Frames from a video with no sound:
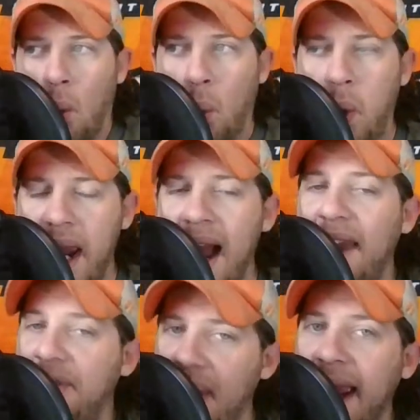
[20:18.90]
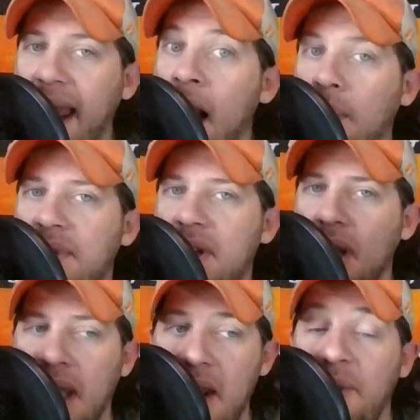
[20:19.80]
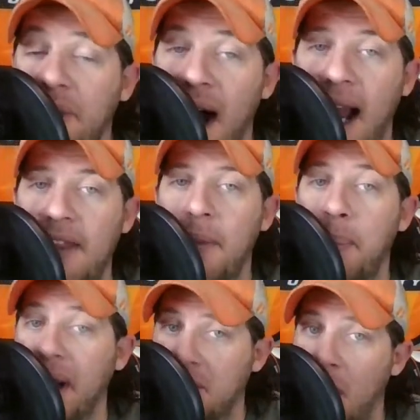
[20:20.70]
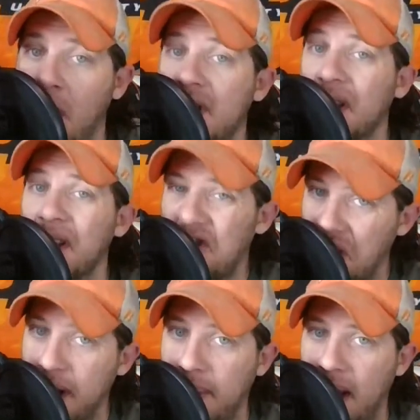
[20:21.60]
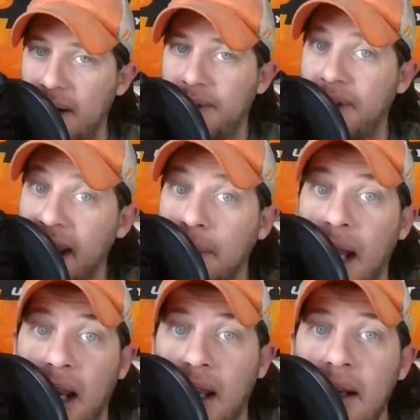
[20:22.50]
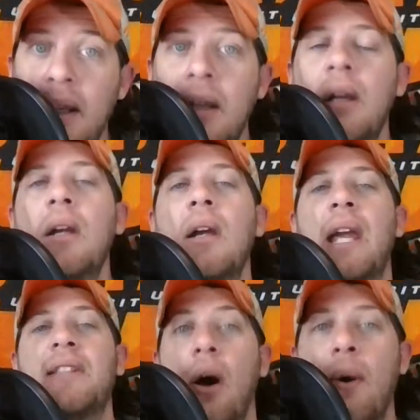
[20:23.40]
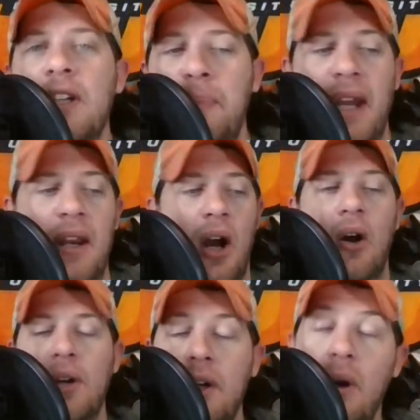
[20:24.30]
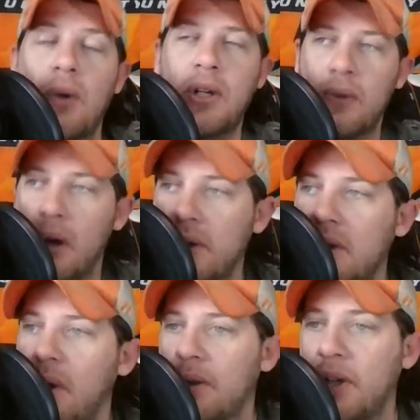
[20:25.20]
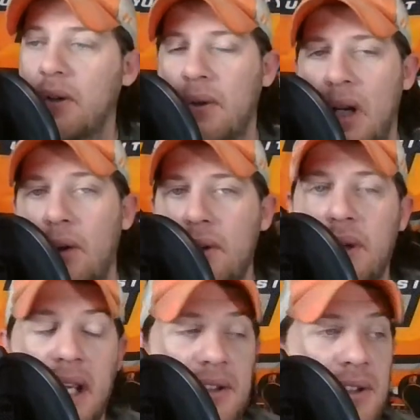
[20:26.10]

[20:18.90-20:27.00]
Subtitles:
we, I think, helped solidify the Big 12 as legitimate. Think about it. It's always been OU. And OU gets